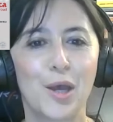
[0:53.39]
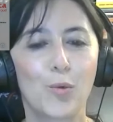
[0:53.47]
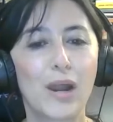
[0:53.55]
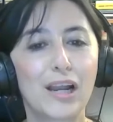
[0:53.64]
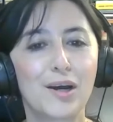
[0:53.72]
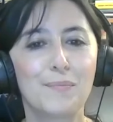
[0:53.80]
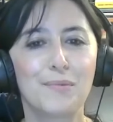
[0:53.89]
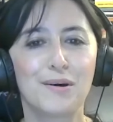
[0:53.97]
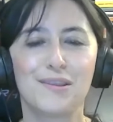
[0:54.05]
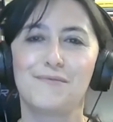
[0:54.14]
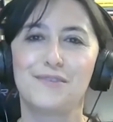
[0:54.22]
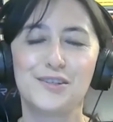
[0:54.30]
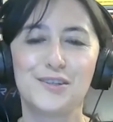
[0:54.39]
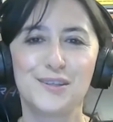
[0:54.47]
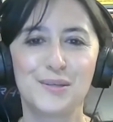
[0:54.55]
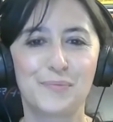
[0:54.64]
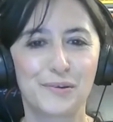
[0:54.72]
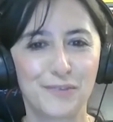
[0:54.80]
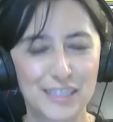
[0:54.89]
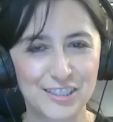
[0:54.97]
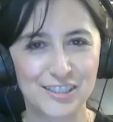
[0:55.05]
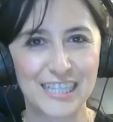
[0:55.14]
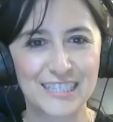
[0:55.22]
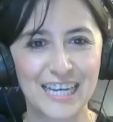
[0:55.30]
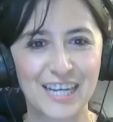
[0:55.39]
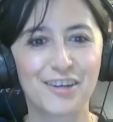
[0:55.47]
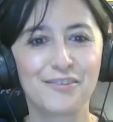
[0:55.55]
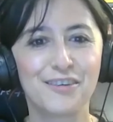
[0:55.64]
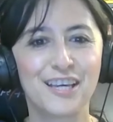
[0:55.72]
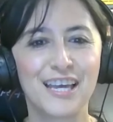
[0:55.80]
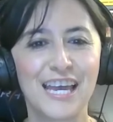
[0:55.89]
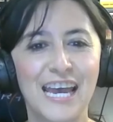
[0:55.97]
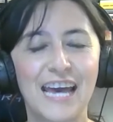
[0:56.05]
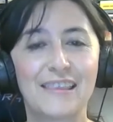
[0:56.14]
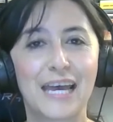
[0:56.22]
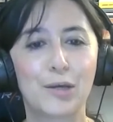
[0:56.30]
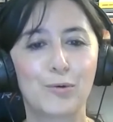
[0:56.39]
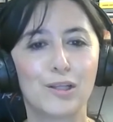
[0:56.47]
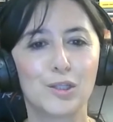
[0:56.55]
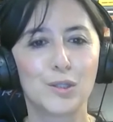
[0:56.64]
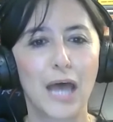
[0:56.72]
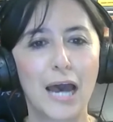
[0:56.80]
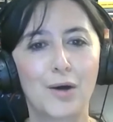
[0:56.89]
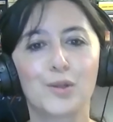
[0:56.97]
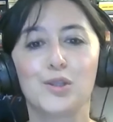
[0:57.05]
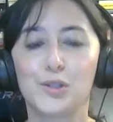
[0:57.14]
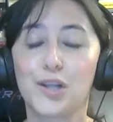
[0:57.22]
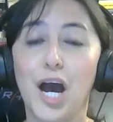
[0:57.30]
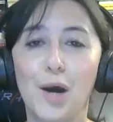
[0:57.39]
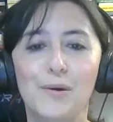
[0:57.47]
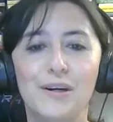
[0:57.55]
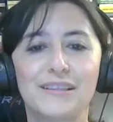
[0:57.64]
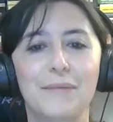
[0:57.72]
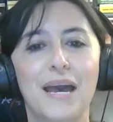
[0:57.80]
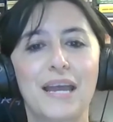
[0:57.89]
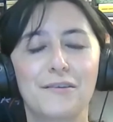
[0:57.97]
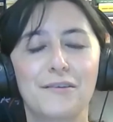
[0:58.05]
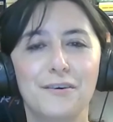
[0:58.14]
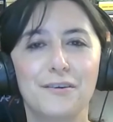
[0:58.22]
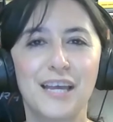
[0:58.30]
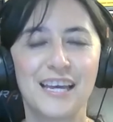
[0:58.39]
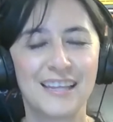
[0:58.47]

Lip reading: Welcome both of you to Professionals and Coffee, and I will now turn over the microphone.